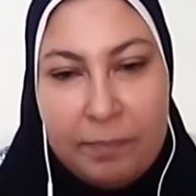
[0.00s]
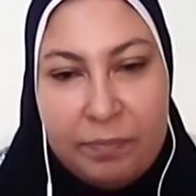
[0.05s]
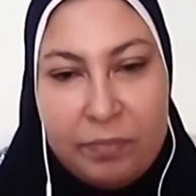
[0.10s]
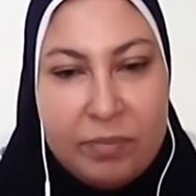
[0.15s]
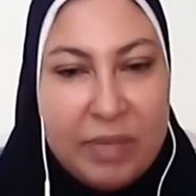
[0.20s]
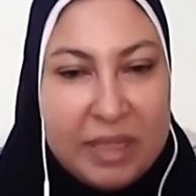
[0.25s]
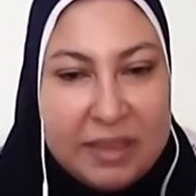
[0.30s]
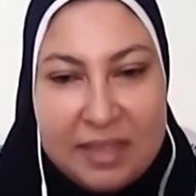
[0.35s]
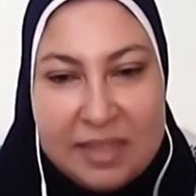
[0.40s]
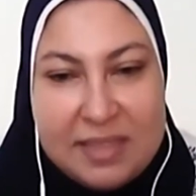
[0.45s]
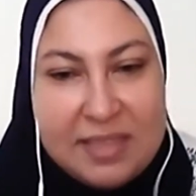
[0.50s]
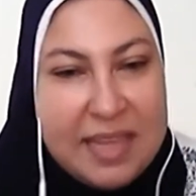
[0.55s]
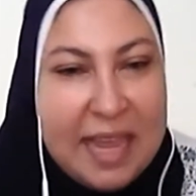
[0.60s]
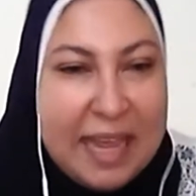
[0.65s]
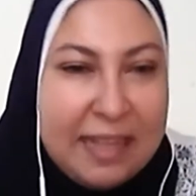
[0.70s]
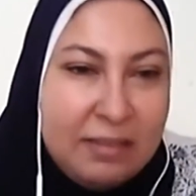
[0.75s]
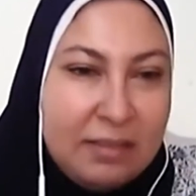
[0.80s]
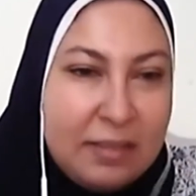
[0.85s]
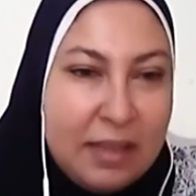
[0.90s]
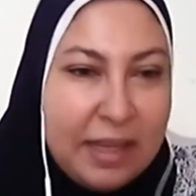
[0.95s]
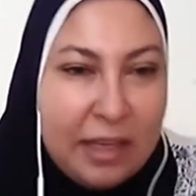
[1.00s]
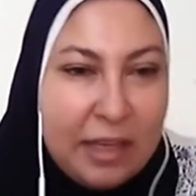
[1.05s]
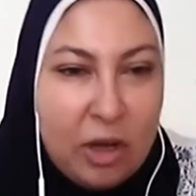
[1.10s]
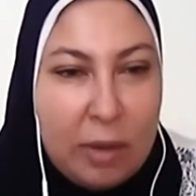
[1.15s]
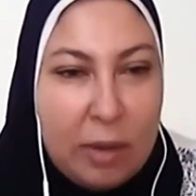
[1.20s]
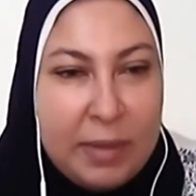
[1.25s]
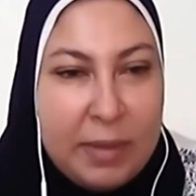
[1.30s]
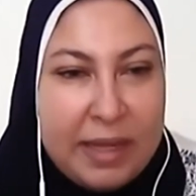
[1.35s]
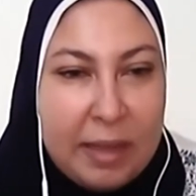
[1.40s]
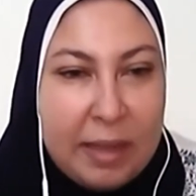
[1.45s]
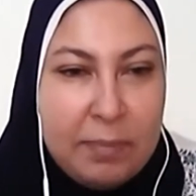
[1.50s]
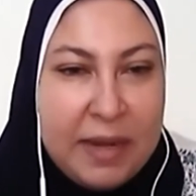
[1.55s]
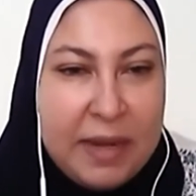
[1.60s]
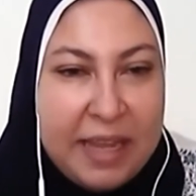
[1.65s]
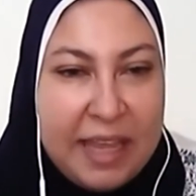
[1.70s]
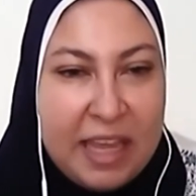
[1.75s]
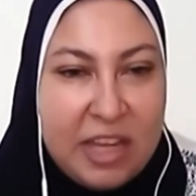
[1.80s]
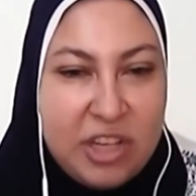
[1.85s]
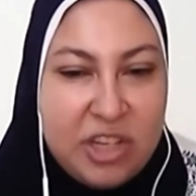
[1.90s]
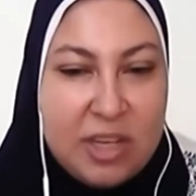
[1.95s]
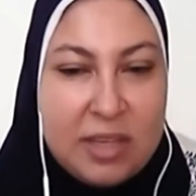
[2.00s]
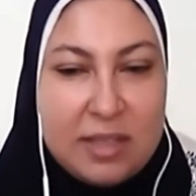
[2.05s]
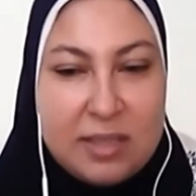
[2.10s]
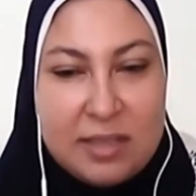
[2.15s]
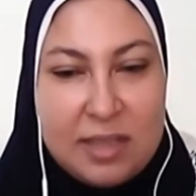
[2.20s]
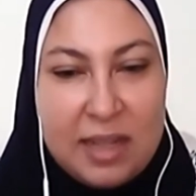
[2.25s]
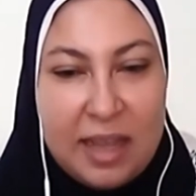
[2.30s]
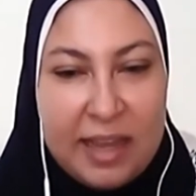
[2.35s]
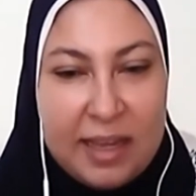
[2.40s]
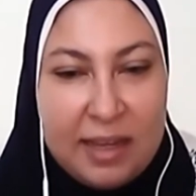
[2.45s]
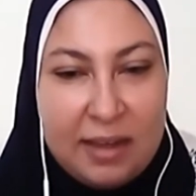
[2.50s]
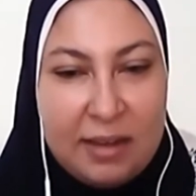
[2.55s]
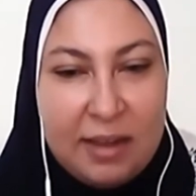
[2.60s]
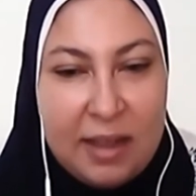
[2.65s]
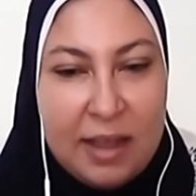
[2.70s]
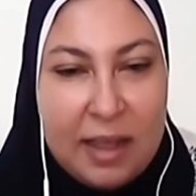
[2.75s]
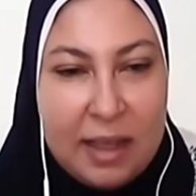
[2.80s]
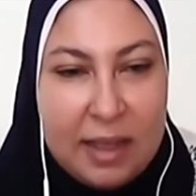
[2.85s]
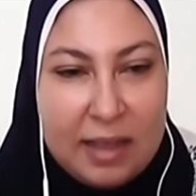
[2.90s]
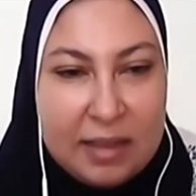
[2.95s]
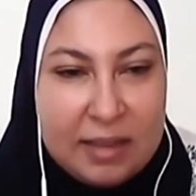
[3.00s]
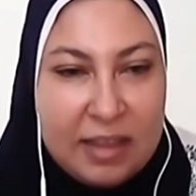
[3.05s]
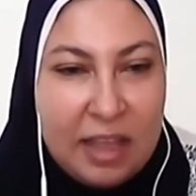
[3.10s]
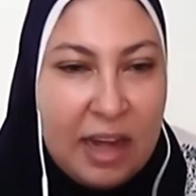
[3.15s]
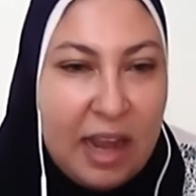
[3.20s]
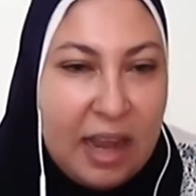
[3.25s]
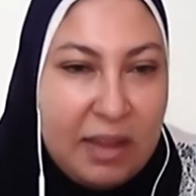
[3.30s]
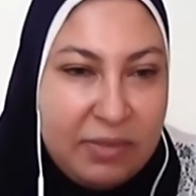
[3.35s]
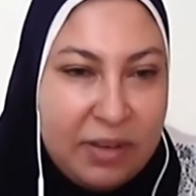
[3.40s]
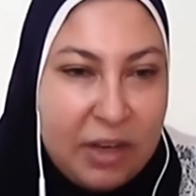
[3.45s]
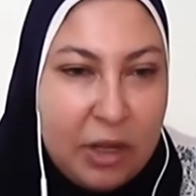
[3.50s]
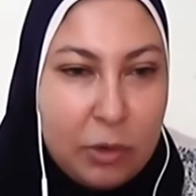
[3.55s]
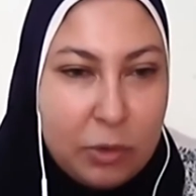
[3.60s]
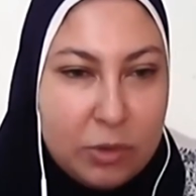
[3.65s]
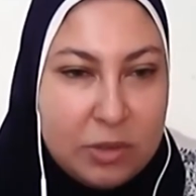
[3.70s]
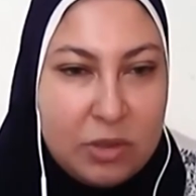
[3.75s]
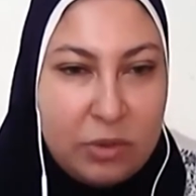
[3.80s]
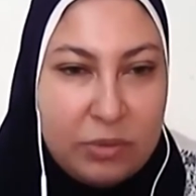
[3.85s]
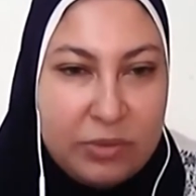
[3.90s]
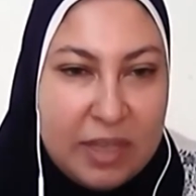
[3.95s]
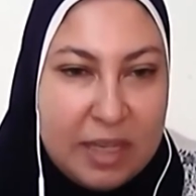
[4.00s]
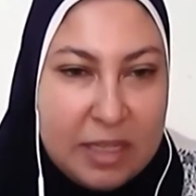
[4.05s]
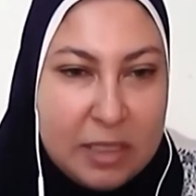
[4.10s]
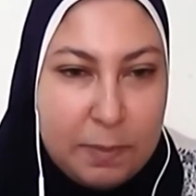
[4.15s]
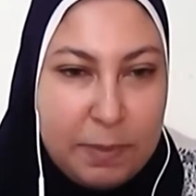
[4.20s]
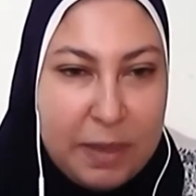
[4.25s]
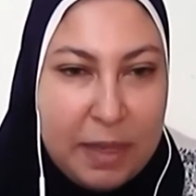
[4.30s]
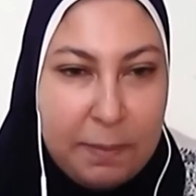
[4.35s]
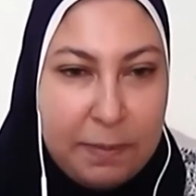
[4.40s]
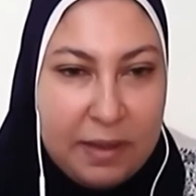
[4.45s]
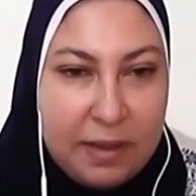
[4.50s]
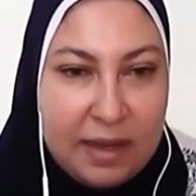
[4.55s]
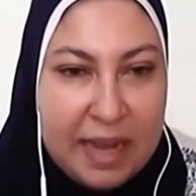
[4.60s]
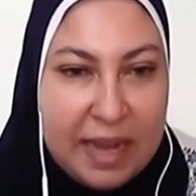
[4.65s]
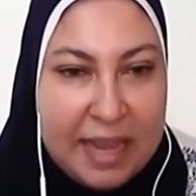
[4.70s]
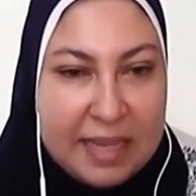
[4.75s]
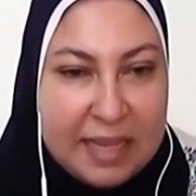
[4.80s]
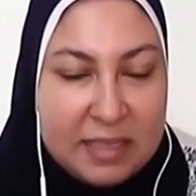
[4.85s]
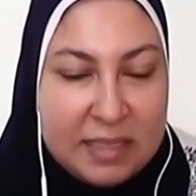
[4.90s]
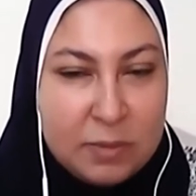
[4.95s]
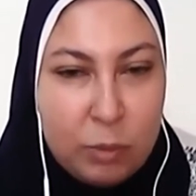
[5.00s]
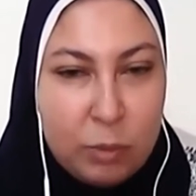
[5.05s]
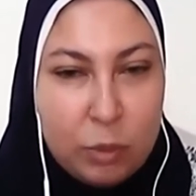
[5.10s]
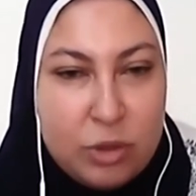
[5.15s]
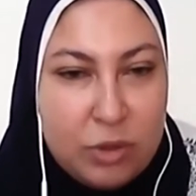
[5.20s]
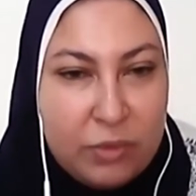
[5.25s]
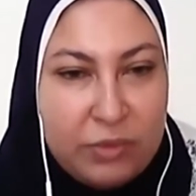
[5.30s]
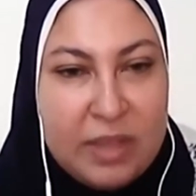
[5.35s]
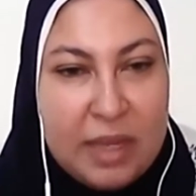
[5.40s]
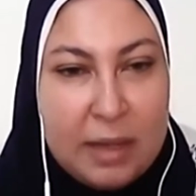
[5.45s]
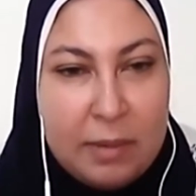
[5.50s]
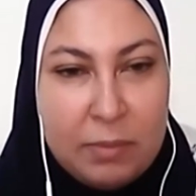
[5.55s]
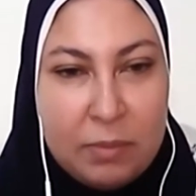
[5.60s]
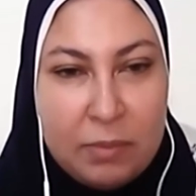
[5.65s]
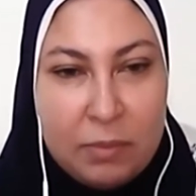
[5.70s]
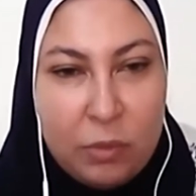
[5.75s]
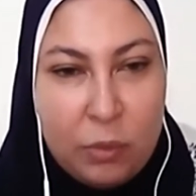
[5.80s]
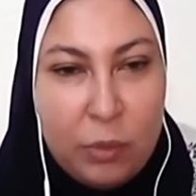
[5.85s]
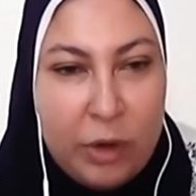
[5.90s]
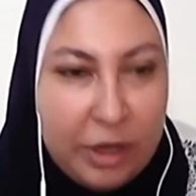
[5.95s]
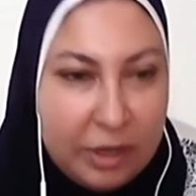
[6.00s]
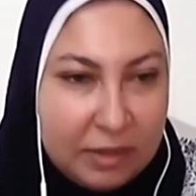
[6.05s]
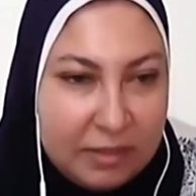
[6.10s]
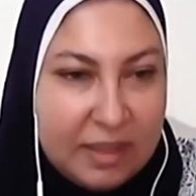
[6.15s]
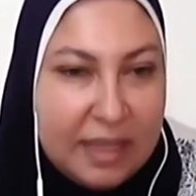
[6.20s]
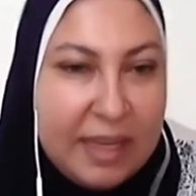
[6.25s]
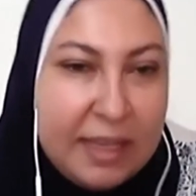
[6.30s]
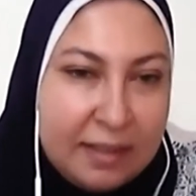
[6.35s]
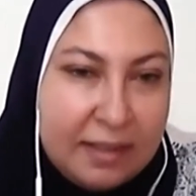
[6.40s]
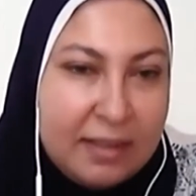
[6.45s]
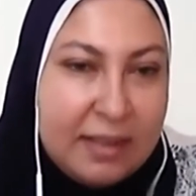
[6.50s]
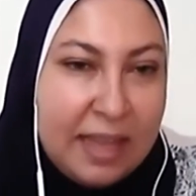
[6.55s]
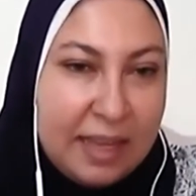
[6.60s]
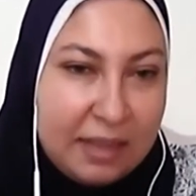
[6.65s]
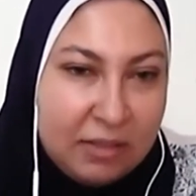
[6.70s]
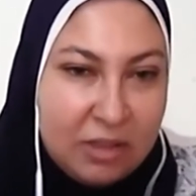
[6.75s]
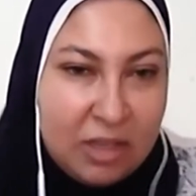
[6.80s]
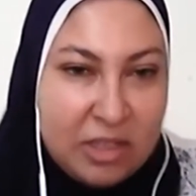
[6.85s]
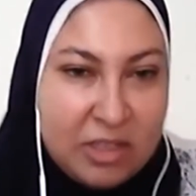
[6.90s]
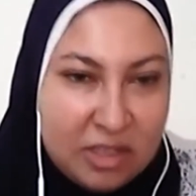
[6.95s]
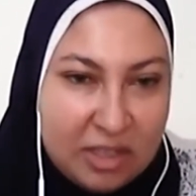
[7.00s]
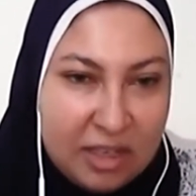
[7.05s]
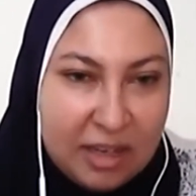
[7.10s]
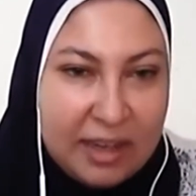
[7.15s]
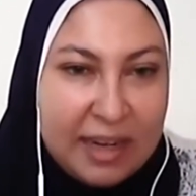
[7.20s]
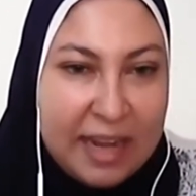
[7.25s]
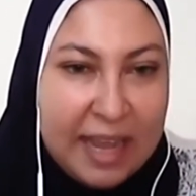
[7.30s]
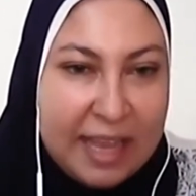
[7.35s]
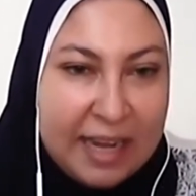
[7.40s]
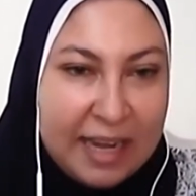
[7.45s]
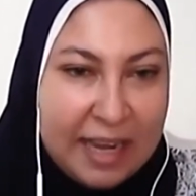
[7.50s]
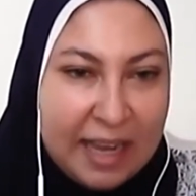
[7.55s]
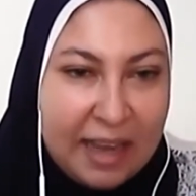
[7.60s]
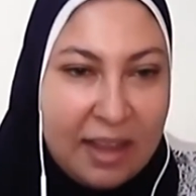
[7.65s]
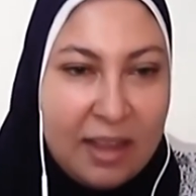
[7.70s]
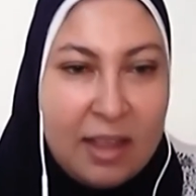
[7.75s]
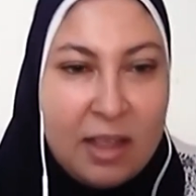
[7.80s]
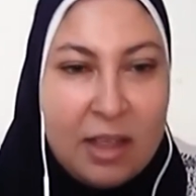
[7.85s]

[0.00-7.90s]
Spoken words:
But this had economic implications, like the livelihoods of these people, as most of them worked in the industrial area.